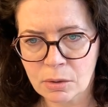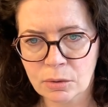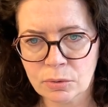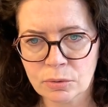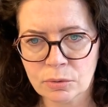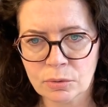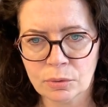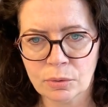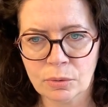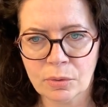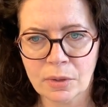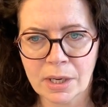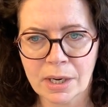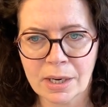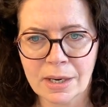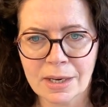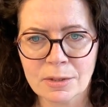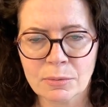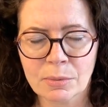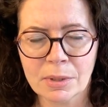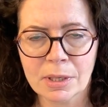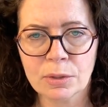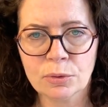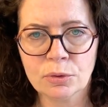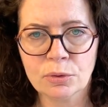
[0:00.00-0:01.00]
onto there
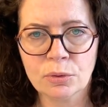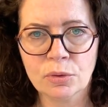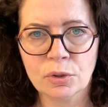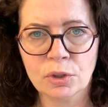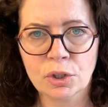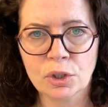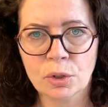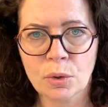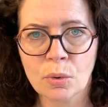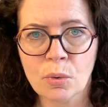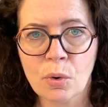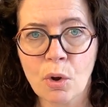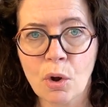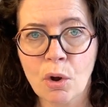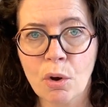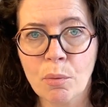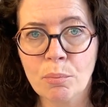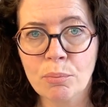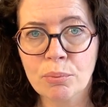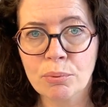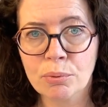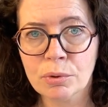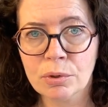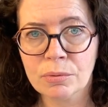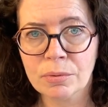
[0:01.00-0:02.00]
as well to show a
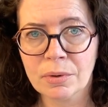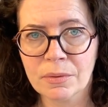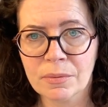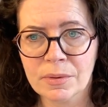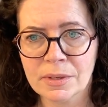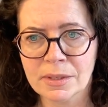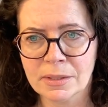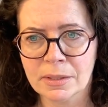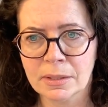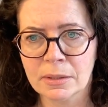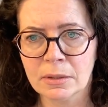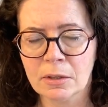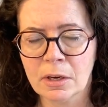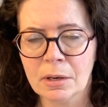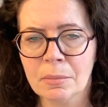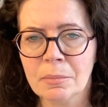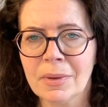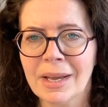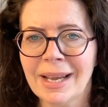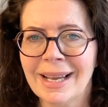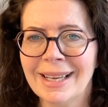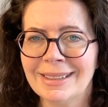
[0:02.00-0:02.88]
proof of his income,